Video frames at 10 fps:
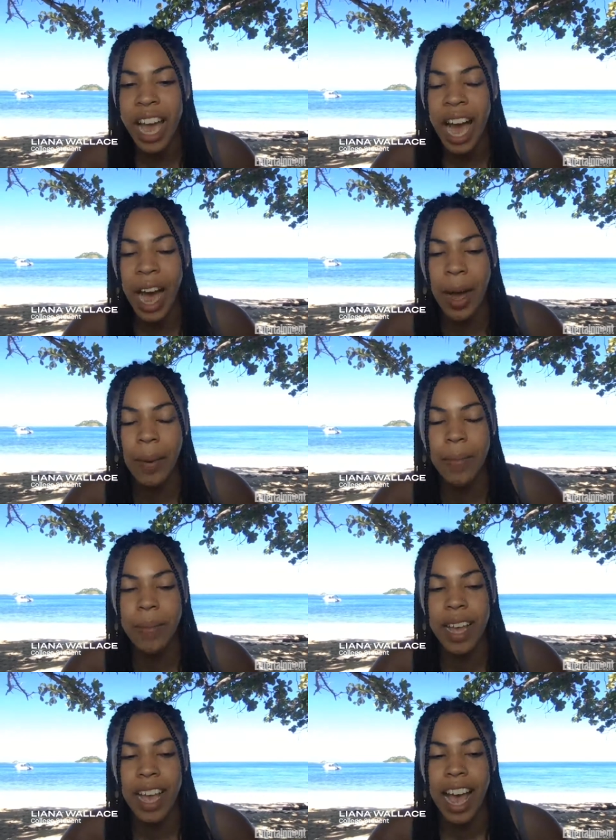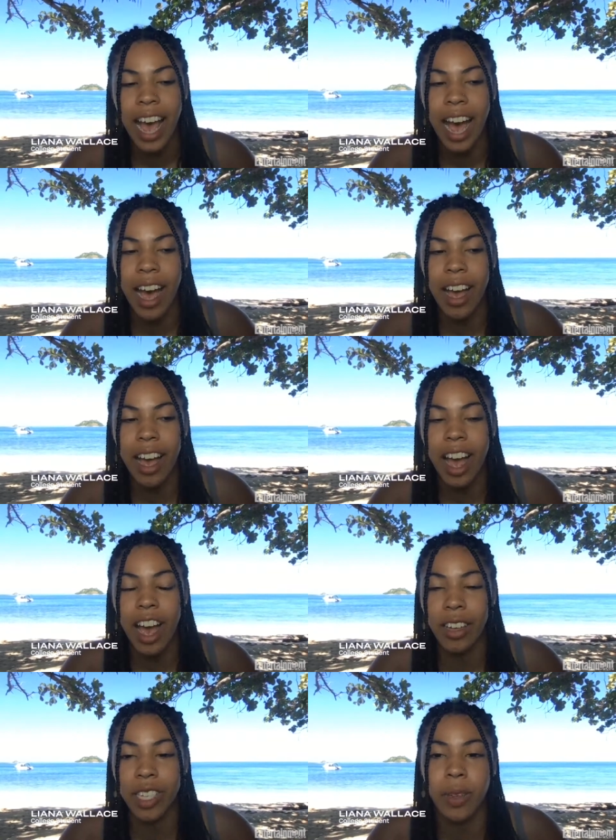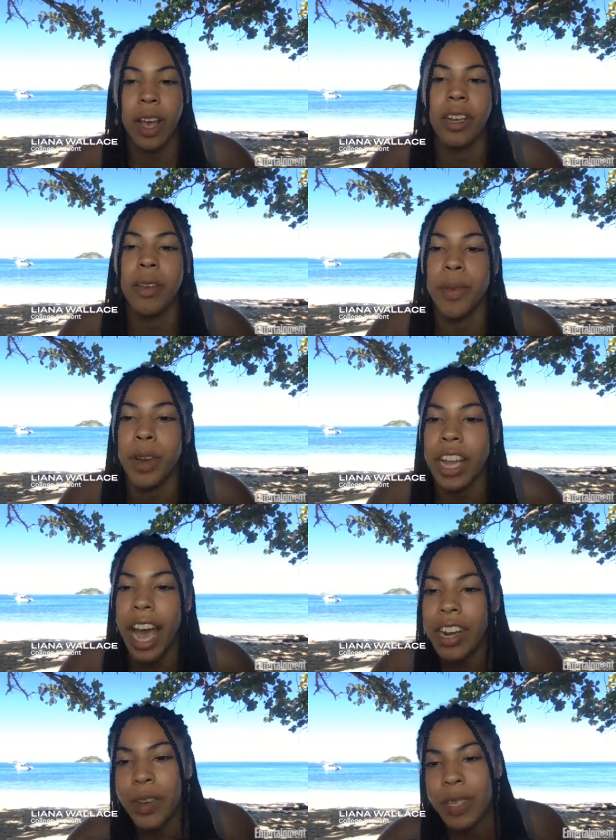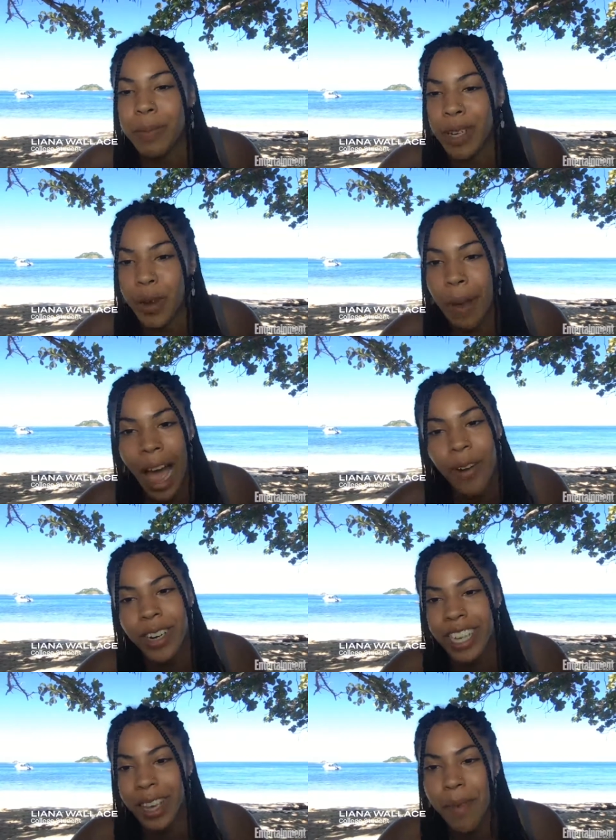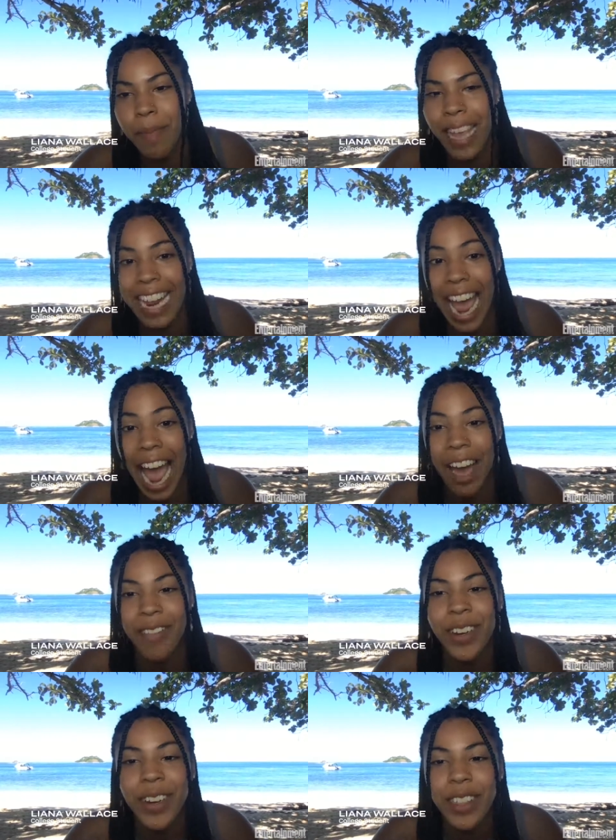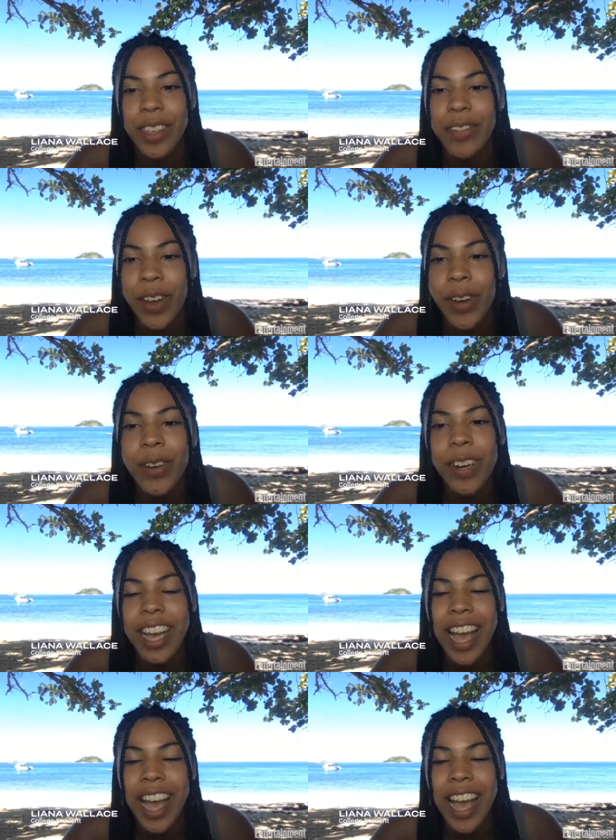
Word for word: um, uh, a, an immunity idol with special powers that can be played after the vote.